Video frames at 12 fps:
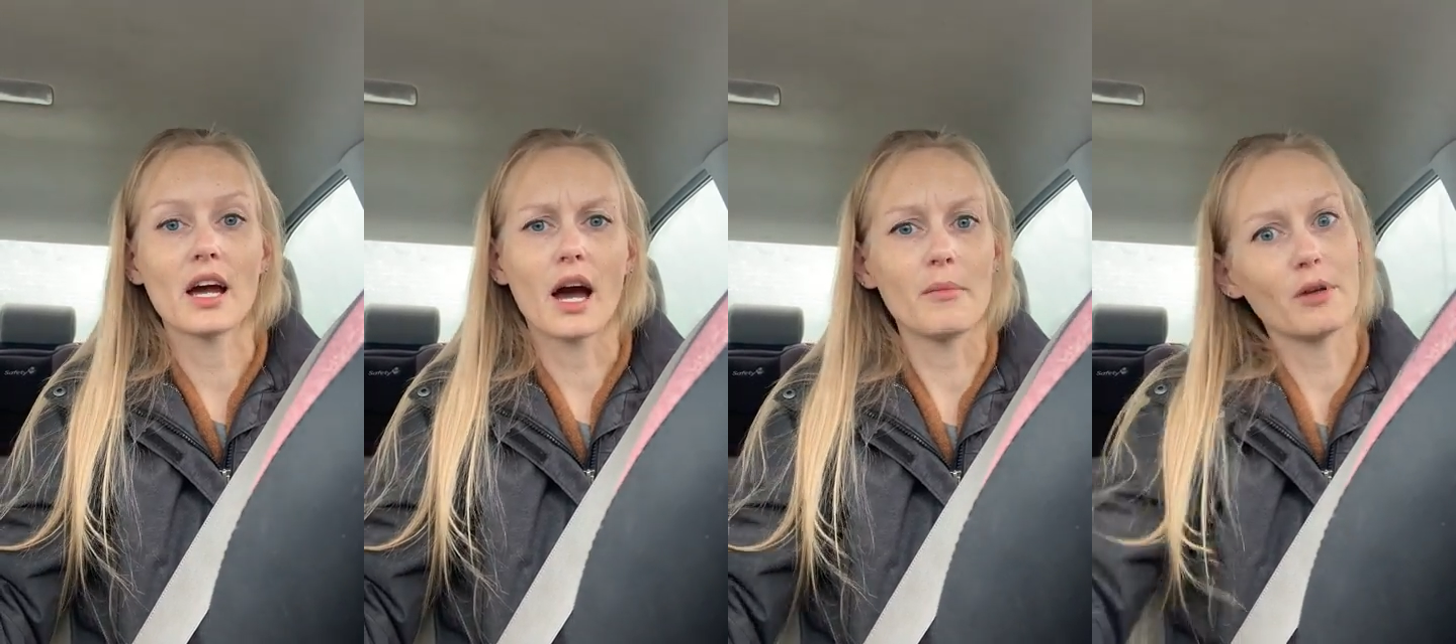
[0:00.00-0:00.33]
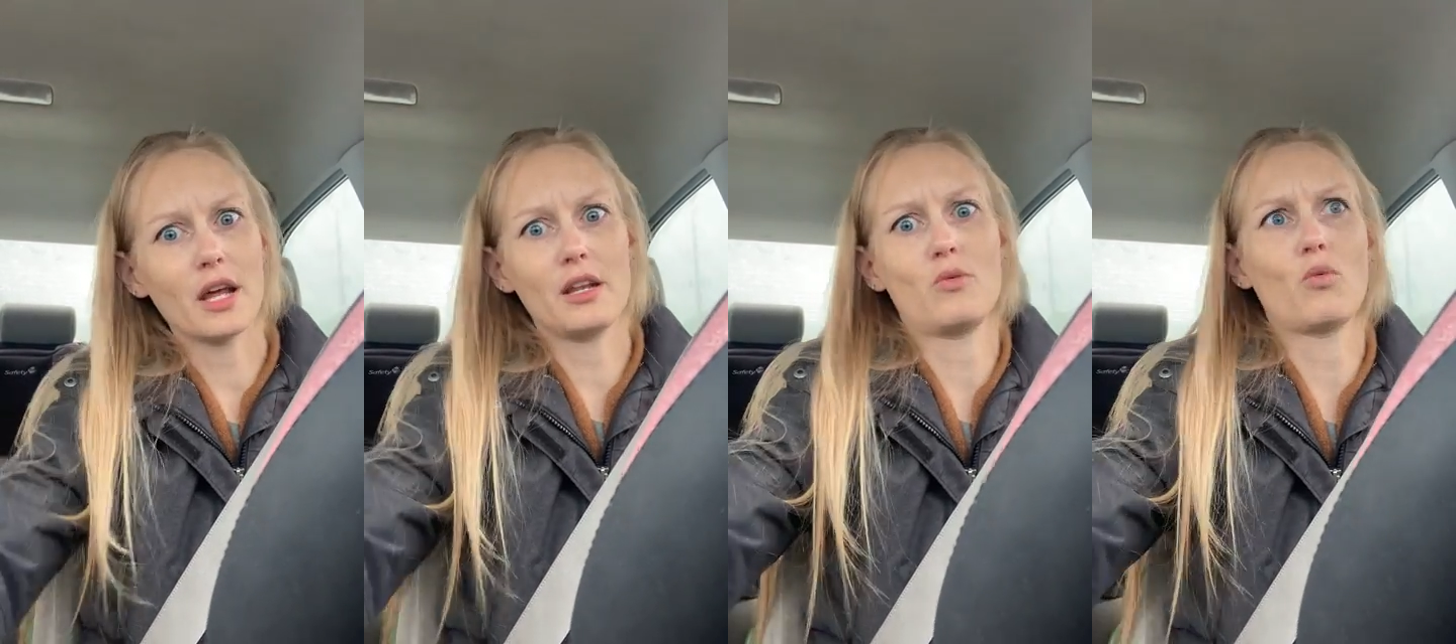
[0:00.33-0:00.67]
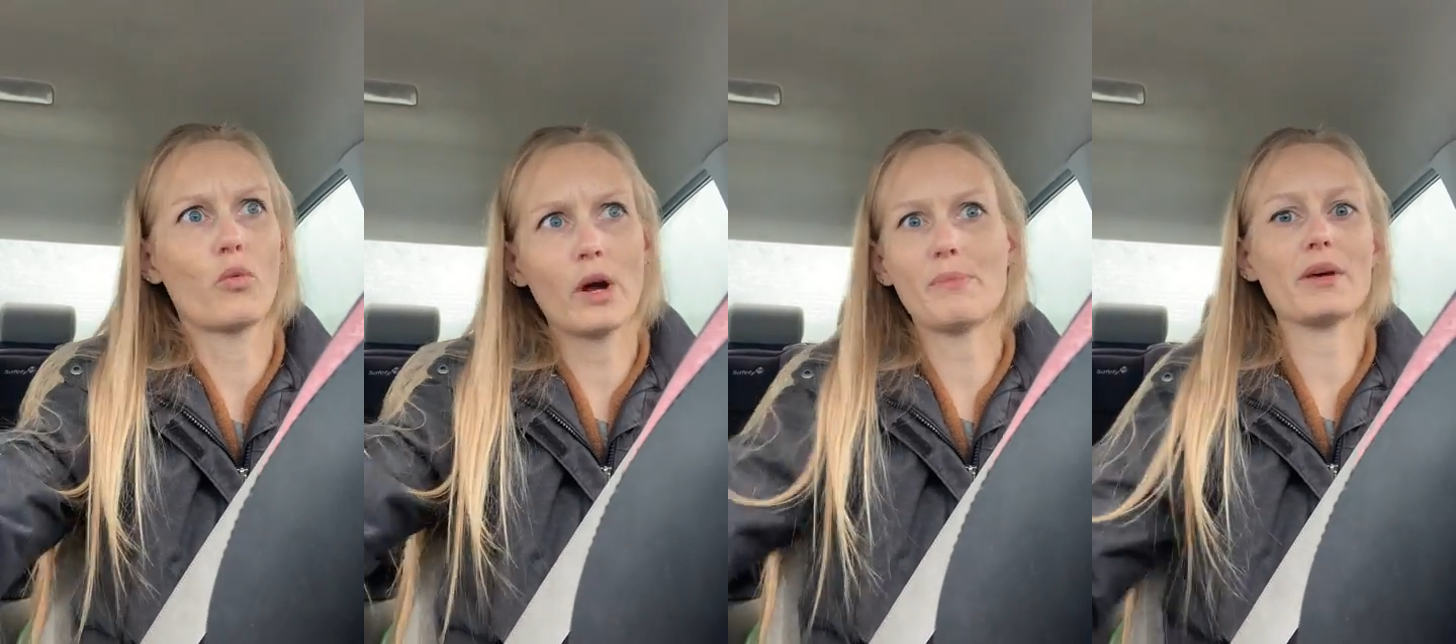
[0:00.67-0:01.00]
I, I
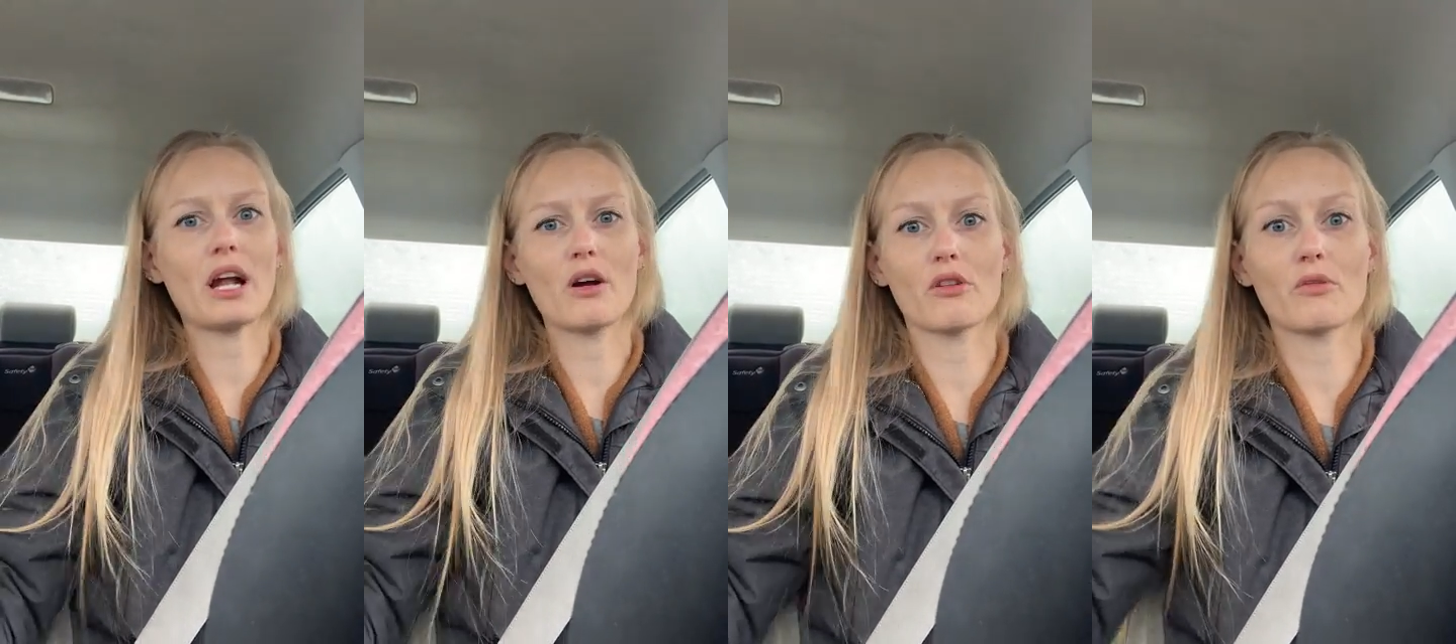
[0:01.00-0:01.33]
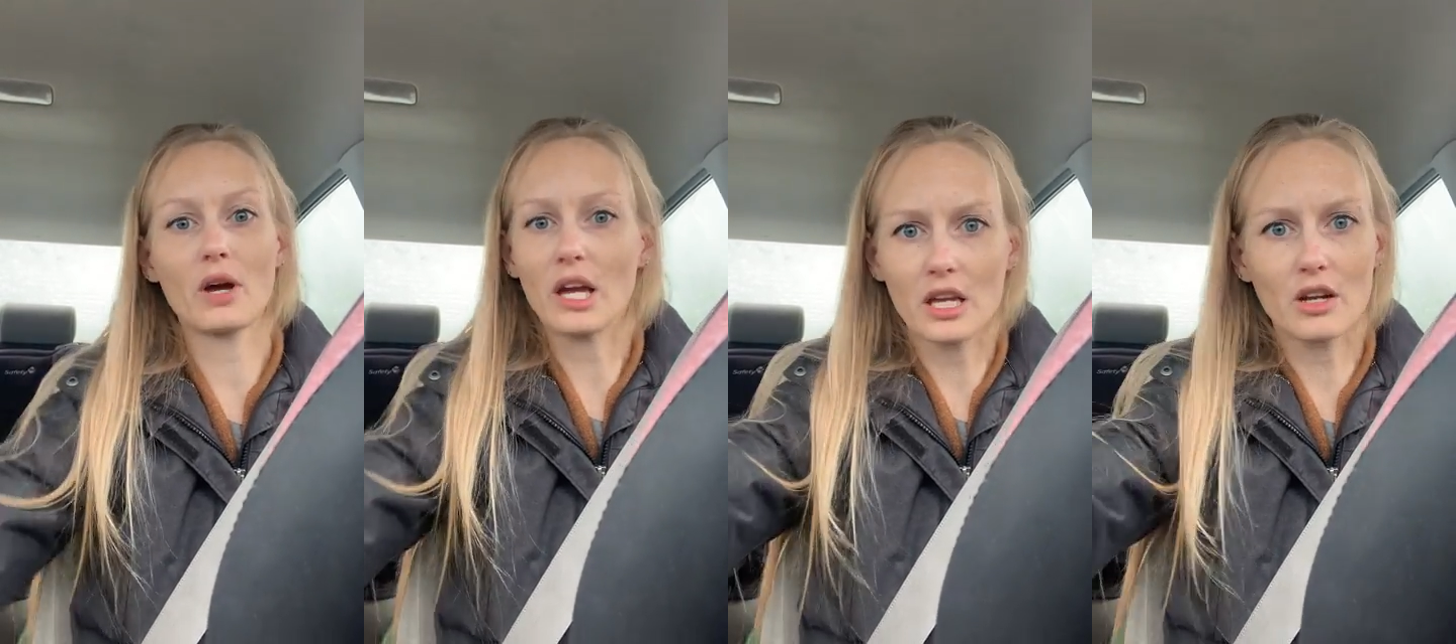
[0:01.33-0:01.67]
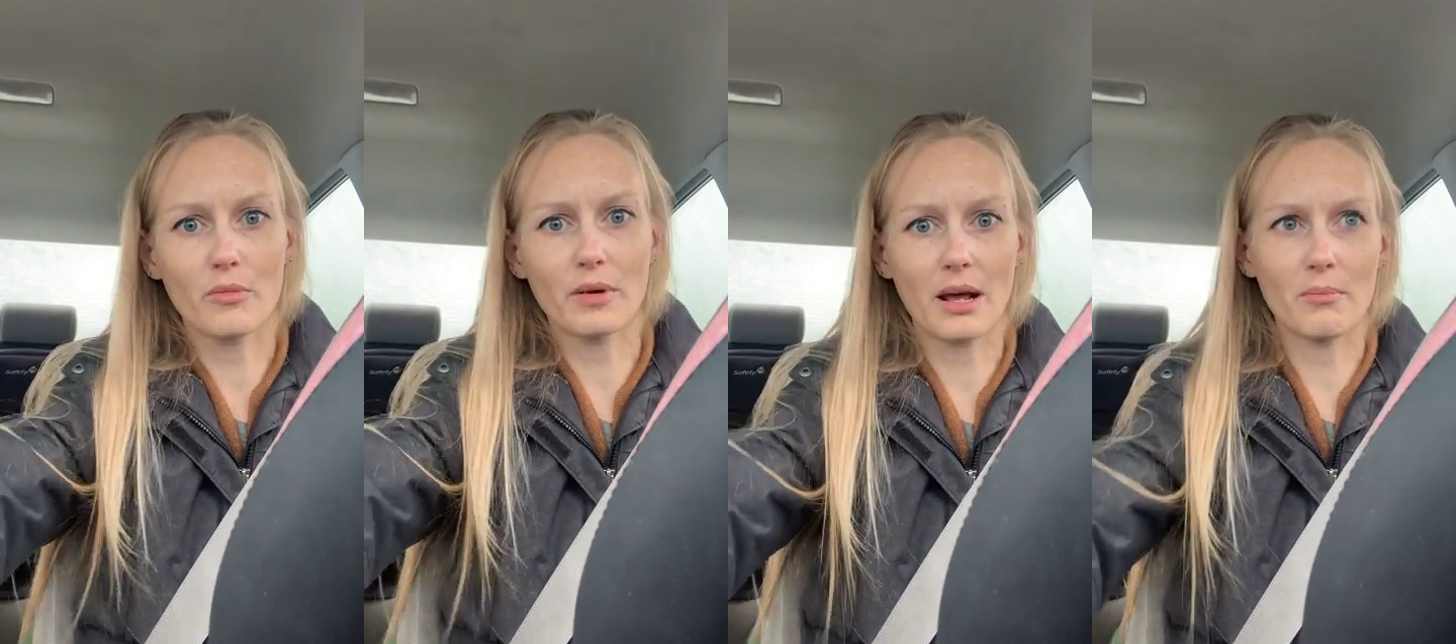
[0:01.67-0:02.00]
didn't whip it out of the way, you
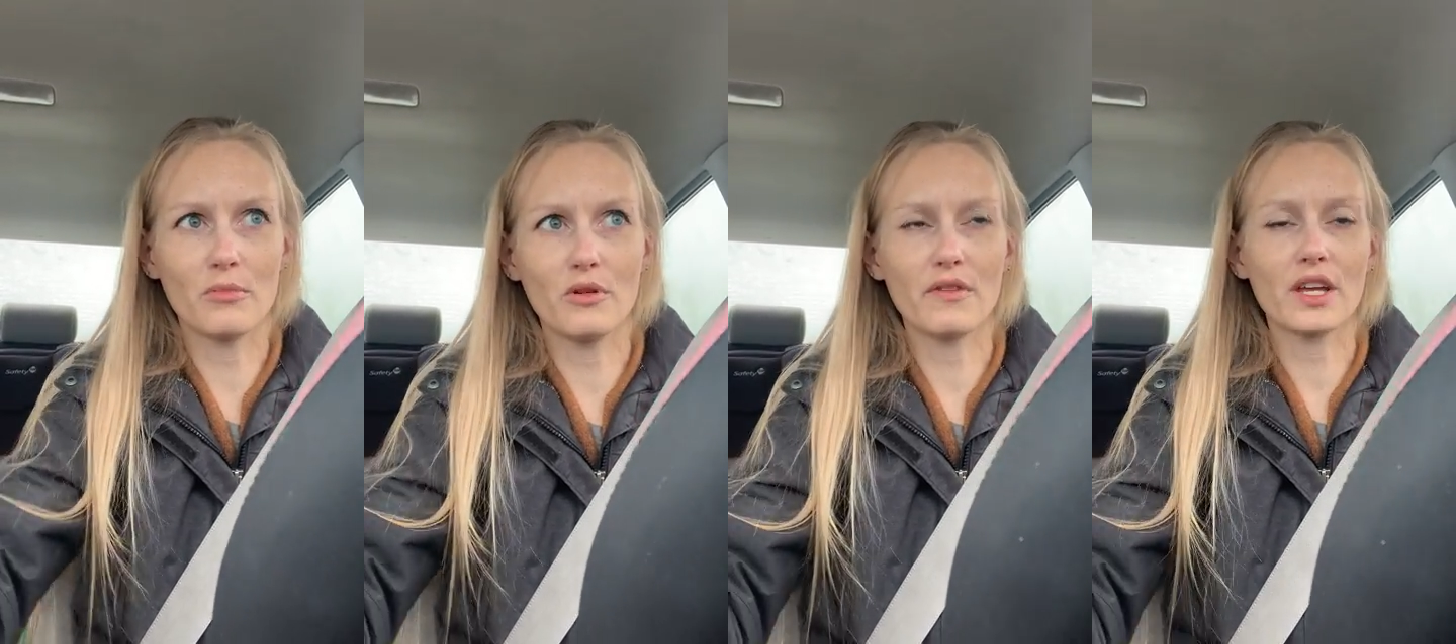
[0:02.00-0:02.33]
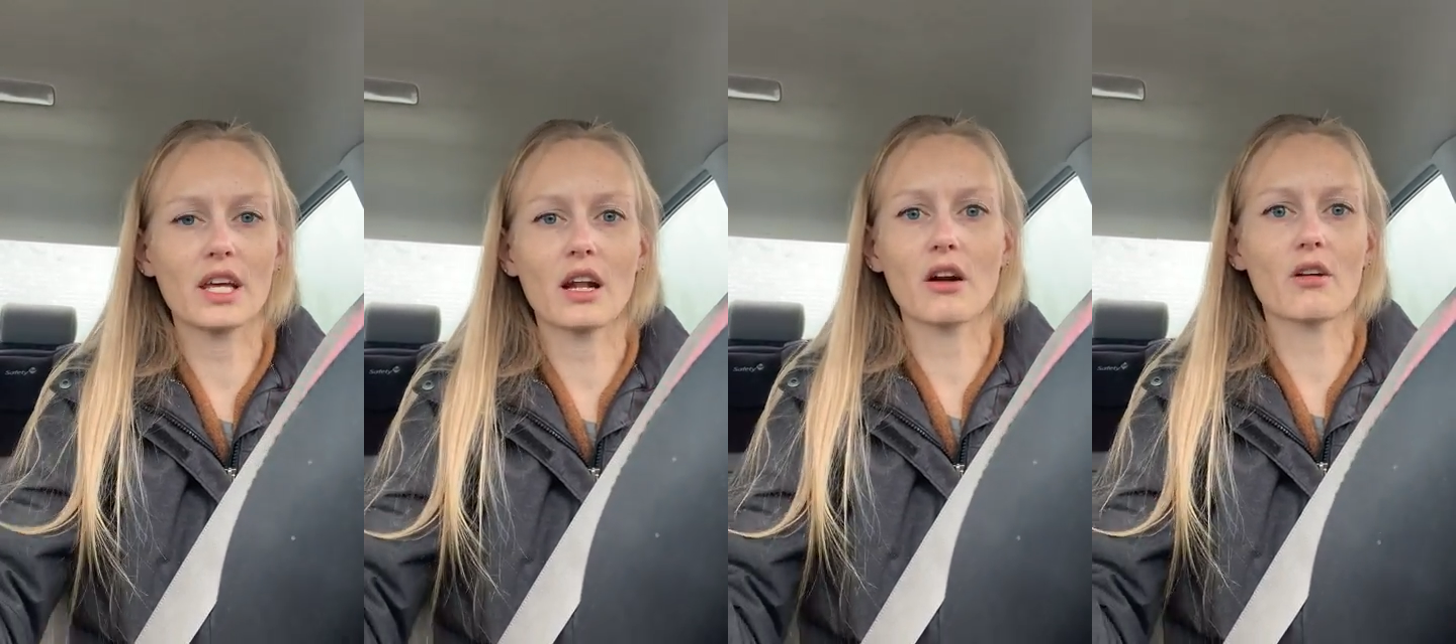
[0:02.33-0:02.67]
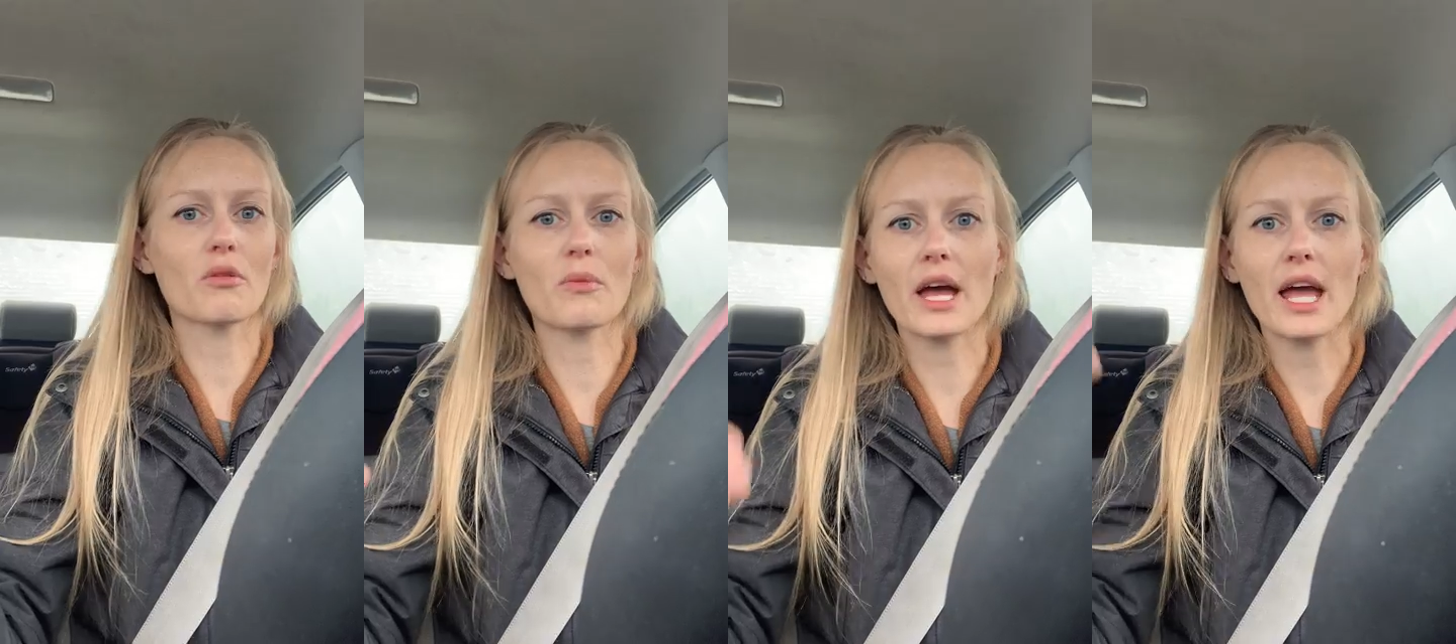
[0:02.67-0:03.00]
know, but I'm moving it out
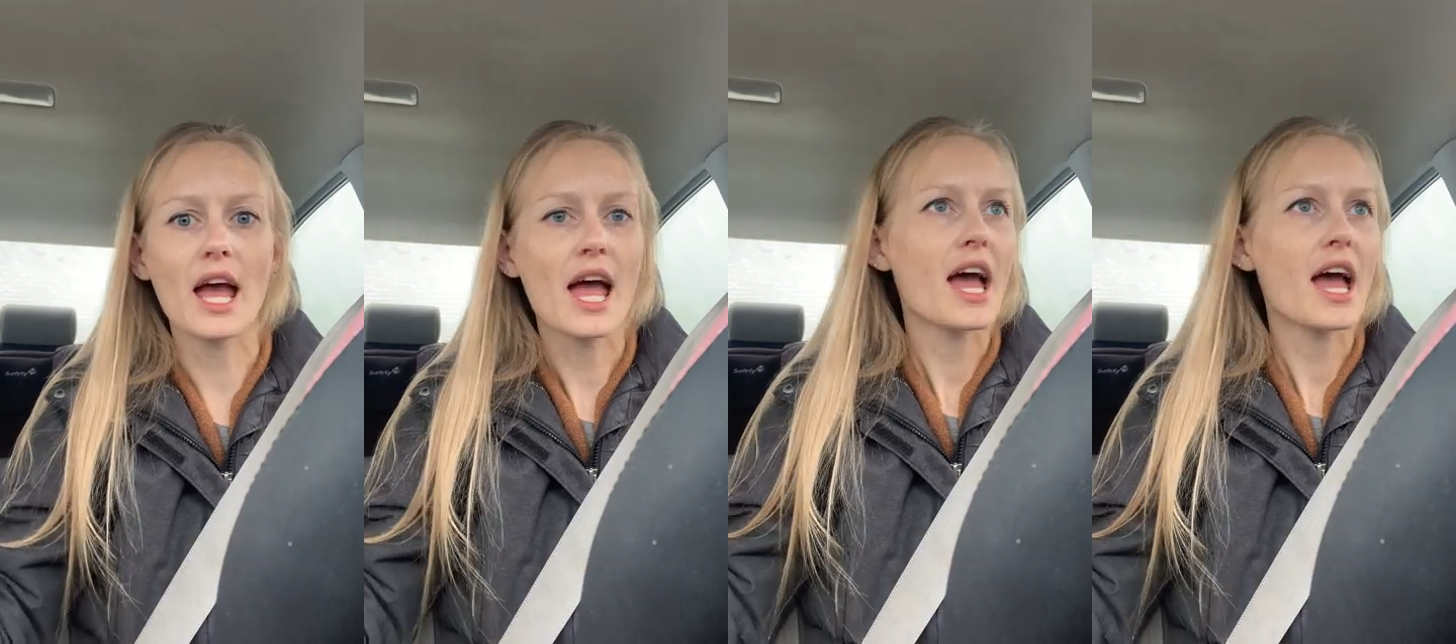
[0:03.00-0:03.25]
of the way.